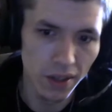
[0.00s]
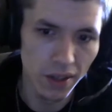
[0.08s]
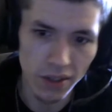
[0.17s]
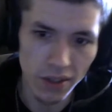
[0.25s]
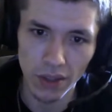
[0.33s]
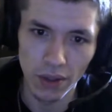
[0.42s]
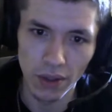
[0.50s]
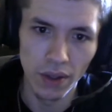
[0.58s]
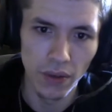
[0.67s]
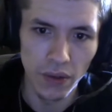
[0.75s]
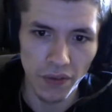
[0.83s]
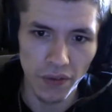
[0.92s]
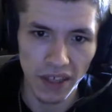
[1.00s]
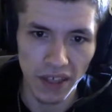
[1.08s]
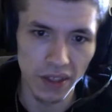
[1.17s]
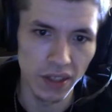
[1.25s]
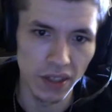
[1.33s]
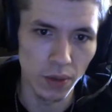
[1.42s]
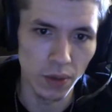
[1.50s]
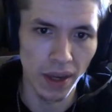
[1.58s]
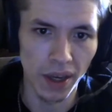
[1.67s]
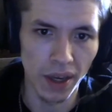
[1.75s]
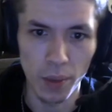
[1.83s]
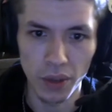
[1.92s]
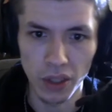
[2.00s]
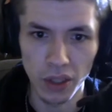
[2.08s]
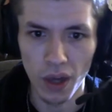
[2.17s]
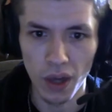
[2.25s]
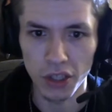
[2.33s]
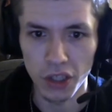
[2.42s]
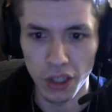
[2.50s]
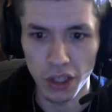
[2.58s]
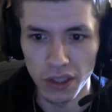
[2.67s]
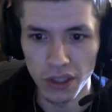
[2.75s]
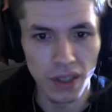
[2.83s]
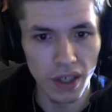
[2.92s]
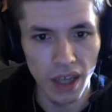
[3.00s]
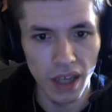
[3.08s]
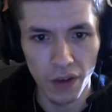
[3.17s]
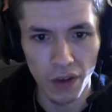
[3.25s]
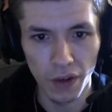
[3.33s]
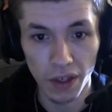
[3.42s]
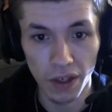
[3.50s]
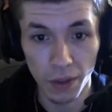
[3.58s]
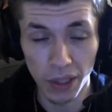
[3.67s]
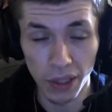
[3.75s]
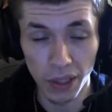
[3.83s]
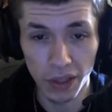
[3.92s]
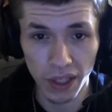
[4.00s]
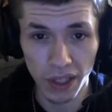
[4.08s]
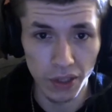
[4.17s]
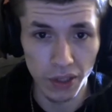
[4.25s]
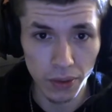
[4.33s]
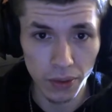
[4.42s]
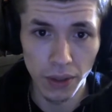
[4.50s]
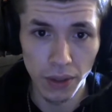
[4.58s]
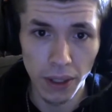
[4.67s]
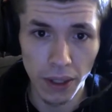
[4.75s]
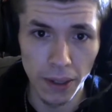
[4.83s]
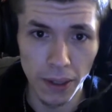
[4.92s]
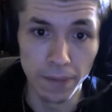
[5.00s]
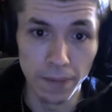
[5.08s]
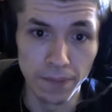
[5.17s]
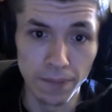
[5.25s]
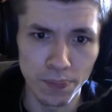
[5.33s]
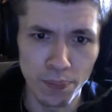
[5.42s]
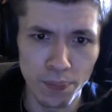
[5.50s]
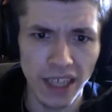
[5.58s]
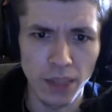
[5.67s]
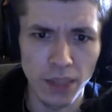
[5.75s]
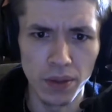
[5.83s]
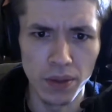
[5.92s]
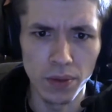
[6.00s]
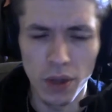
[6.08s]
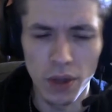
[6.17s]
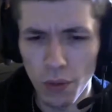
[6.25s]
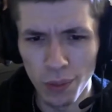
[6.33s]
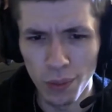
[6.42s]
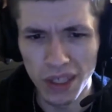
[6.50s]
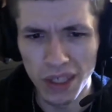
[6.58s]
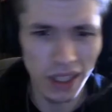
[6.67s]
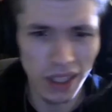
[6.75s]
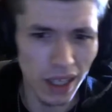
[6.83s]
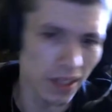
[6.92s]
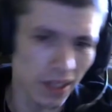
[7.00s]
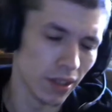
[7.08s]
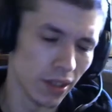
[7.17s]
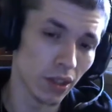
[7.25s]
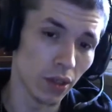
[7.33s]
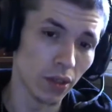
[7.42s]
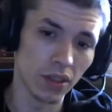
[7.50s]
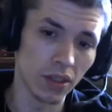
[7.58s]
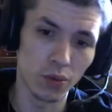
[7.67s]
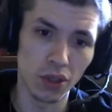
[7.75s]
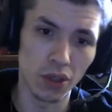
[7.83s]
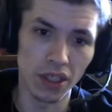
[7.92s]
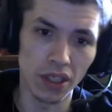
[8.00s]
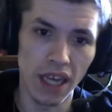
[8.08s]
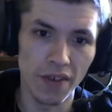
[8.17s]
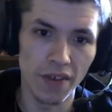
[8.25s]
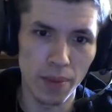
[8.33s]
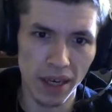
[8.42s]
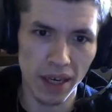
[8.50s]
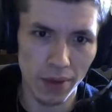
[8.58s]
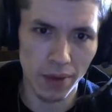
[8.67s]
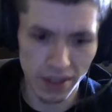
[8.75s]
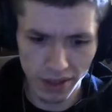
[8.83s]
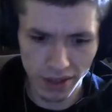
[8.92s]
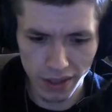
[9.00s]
So the fact that this is one of my commonly watched shows, it would be a good thing to do. Mac's been real busy lately, so it's real good to have him back around.